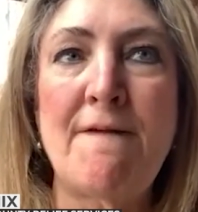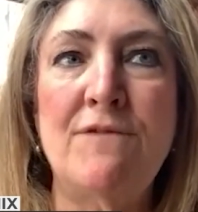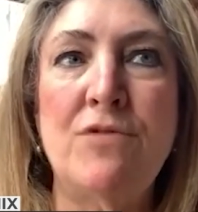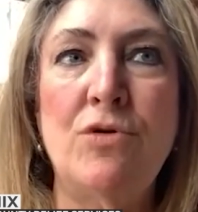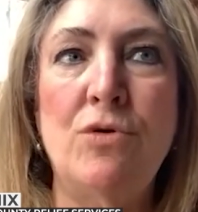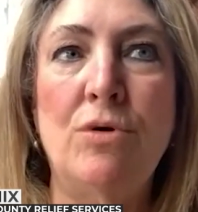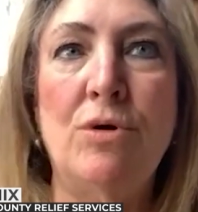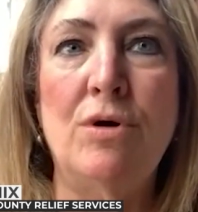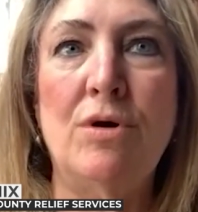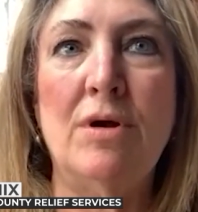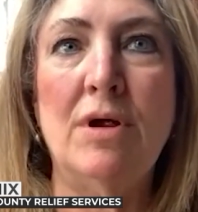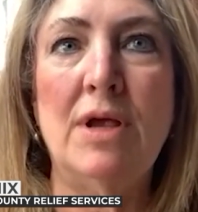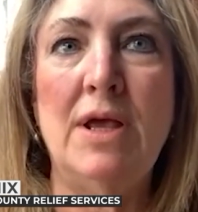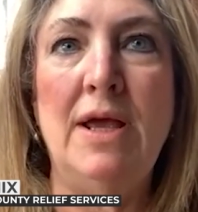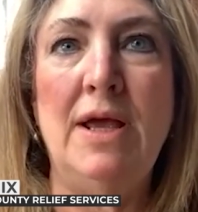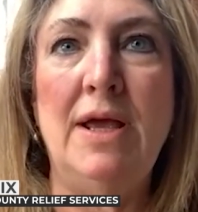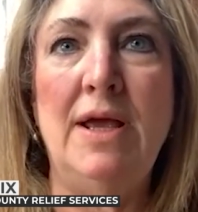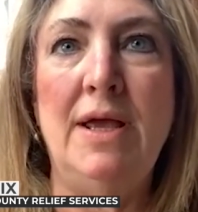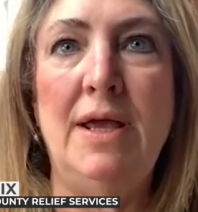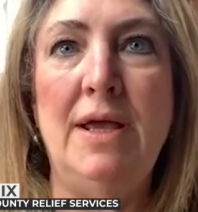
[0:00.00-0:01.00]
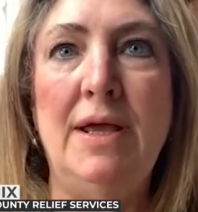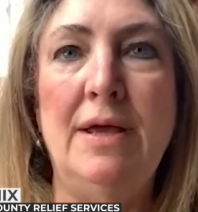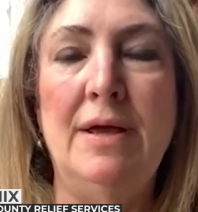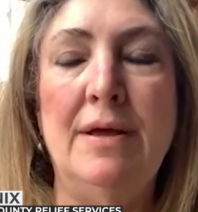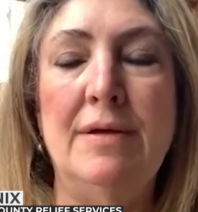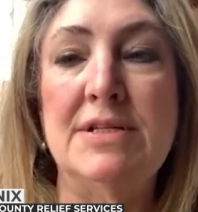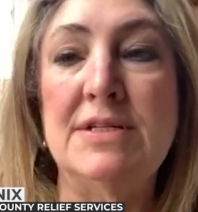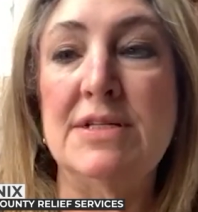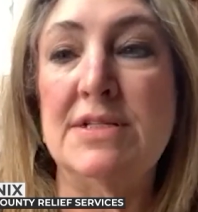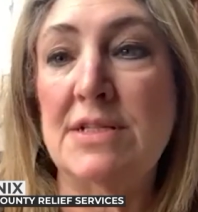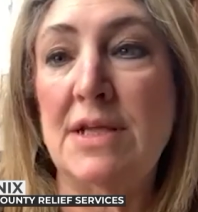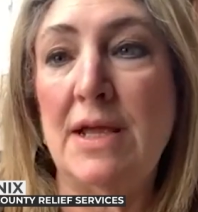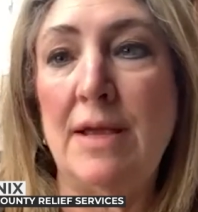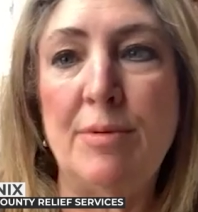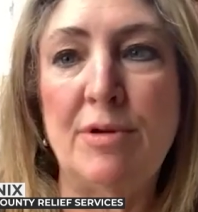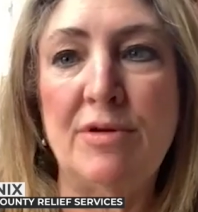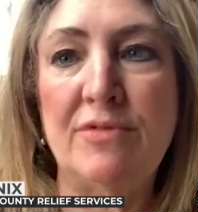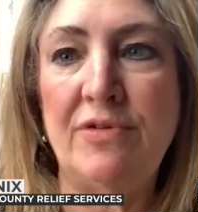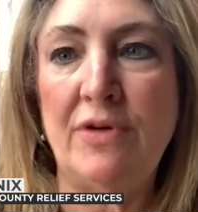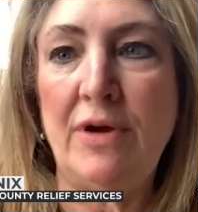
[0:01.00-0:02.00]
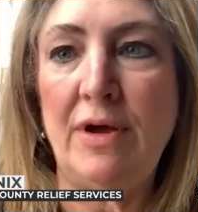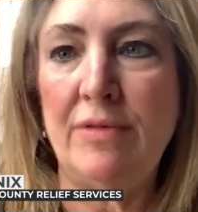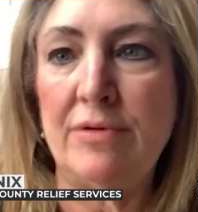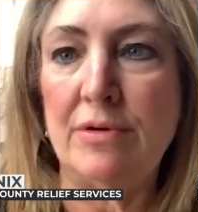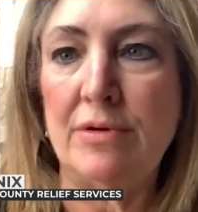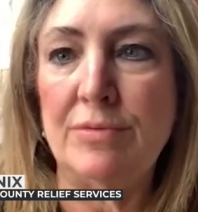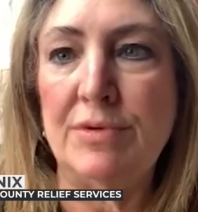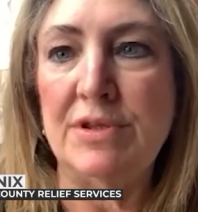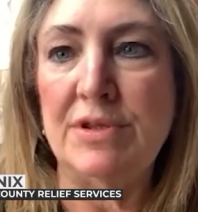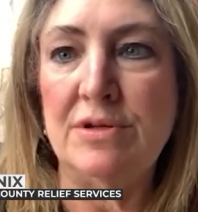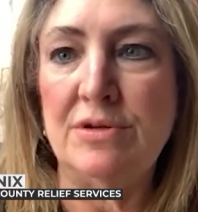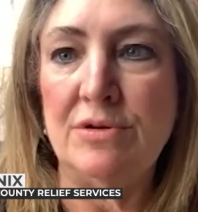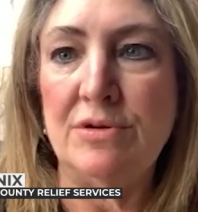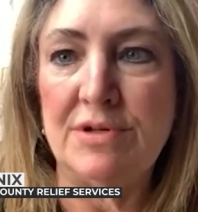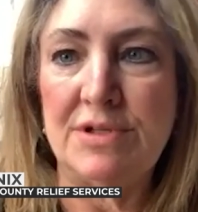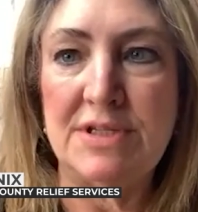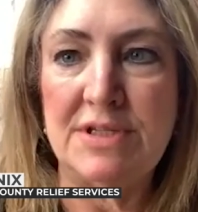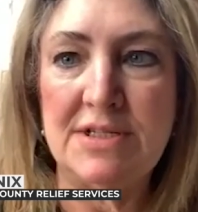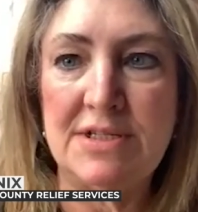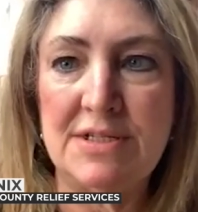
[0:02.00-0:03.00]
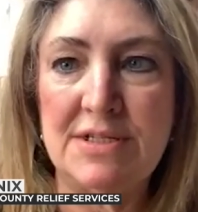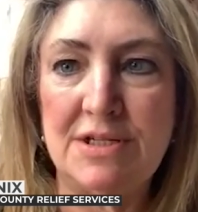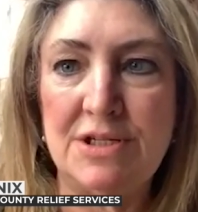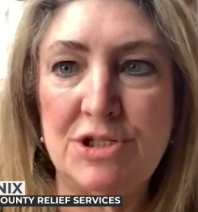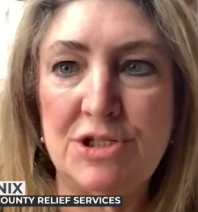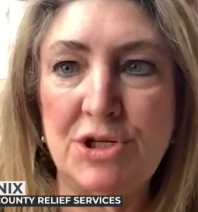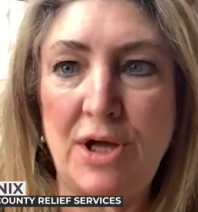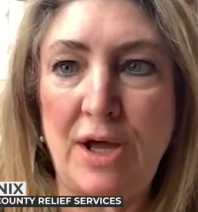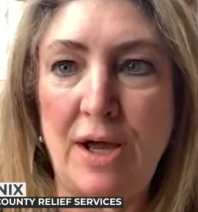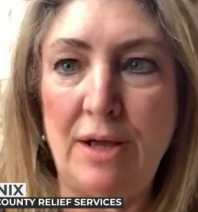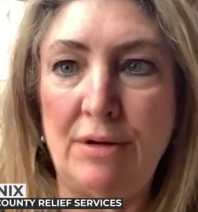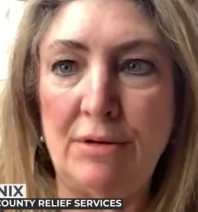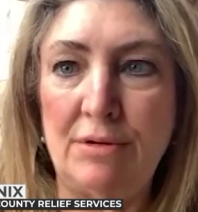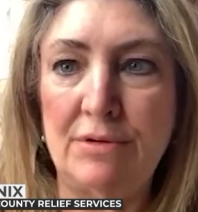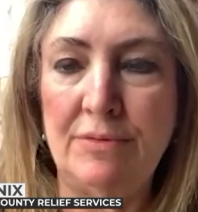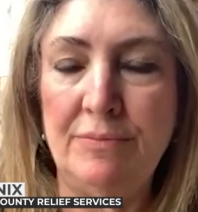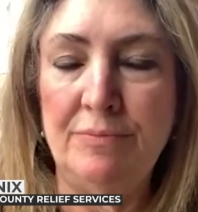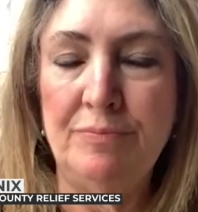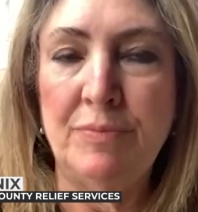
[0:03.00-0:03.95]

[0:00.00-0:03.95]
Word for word: for a, a uh, disabled father with an autistic child.